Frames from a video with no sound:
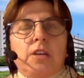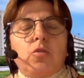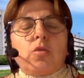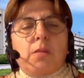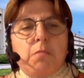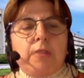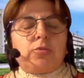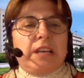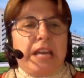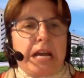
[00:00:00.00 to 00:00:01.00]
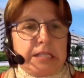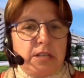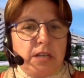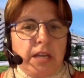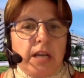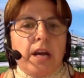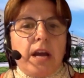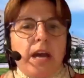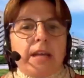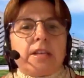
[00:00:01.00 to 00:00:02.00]
talk about clustering
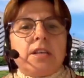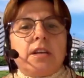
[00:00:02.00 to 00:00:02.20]
and